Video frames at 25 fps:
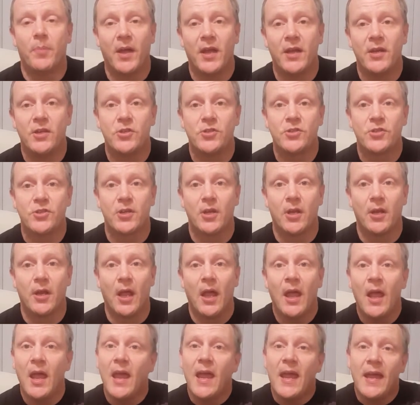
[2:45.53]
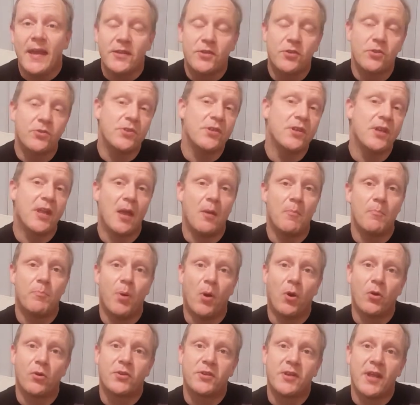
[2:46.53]
page turner. It doesn't get
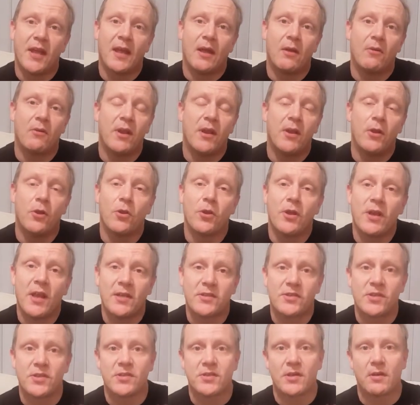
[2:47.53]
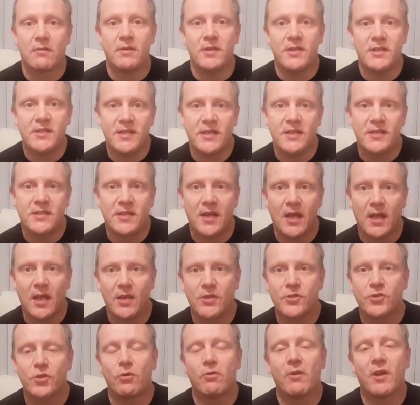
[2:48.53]
bogged down in unnecessary
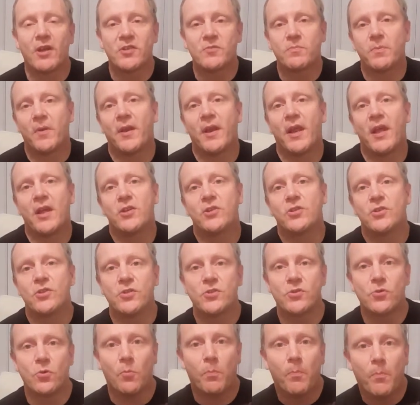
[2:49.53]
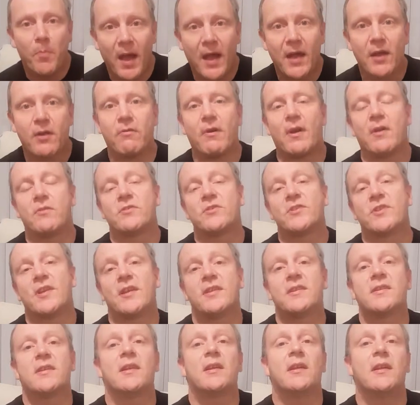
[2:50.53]
details or explanations or background
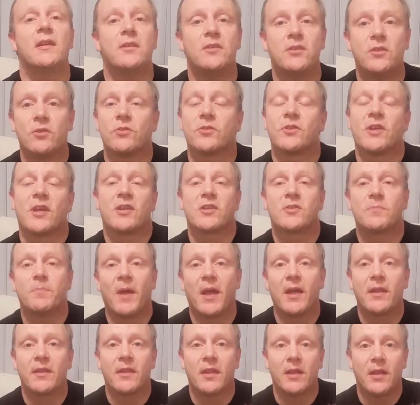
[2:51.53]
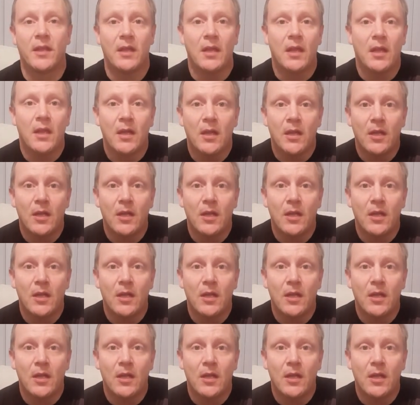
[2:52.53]
setting. It does expect the